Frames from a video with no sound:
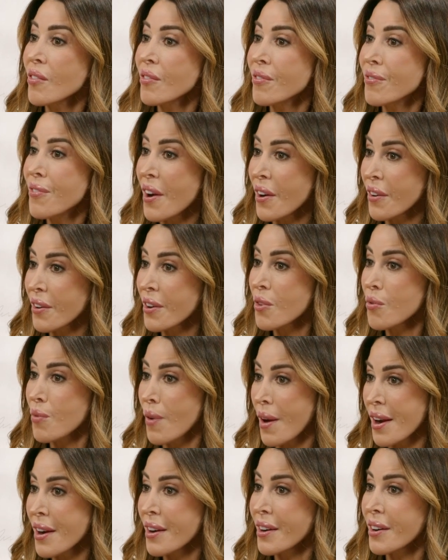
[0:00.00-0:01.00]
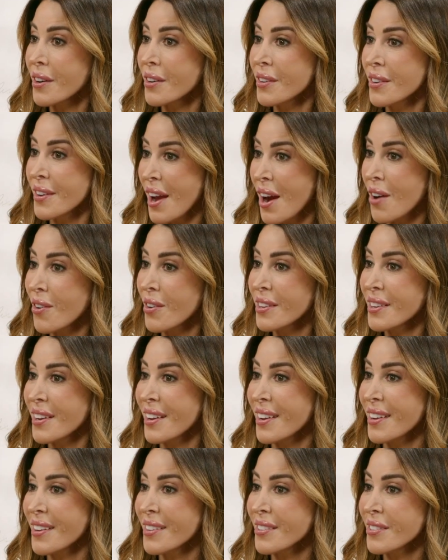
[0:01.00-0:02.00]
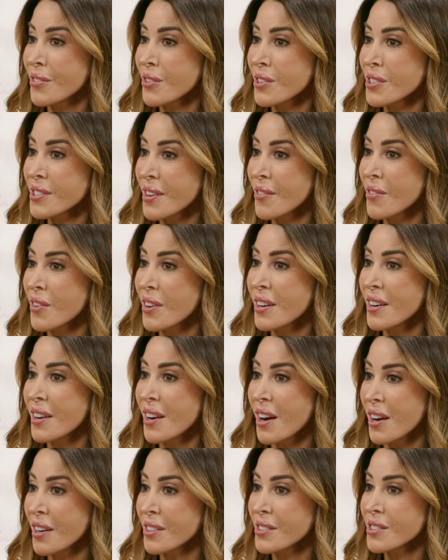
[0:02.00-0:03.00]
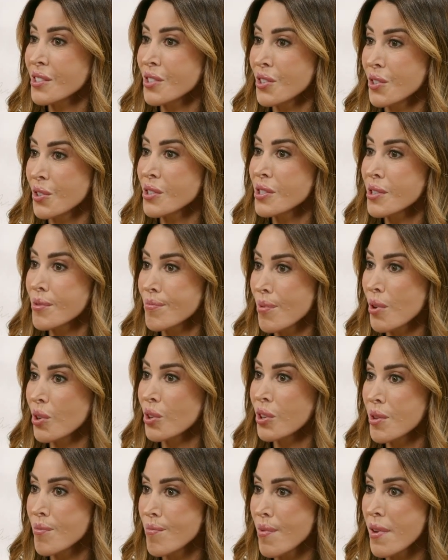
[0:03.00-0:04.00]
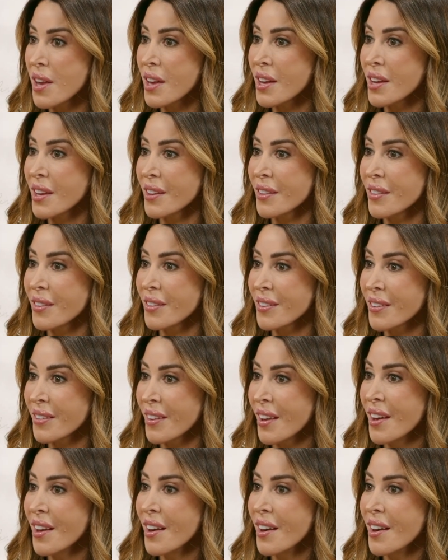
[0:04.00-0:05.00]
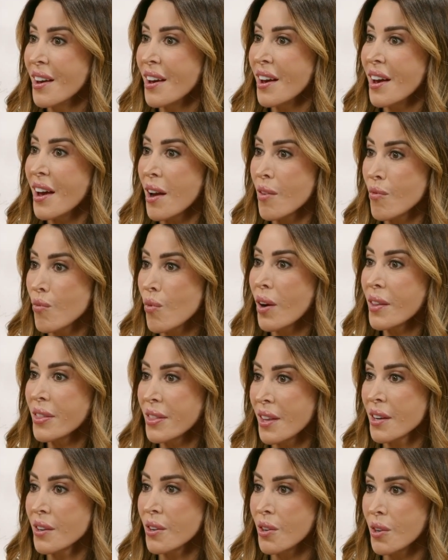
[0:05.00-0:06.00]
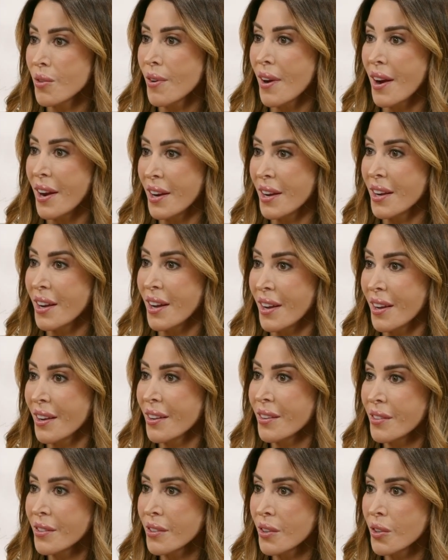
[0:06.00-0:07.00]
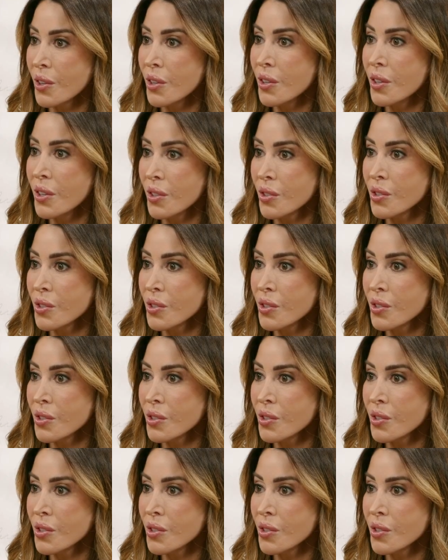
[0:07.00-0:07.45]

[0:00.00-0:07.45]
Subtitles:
very rare nowadays for someone not to spill the beans and want that notoriety. So kudos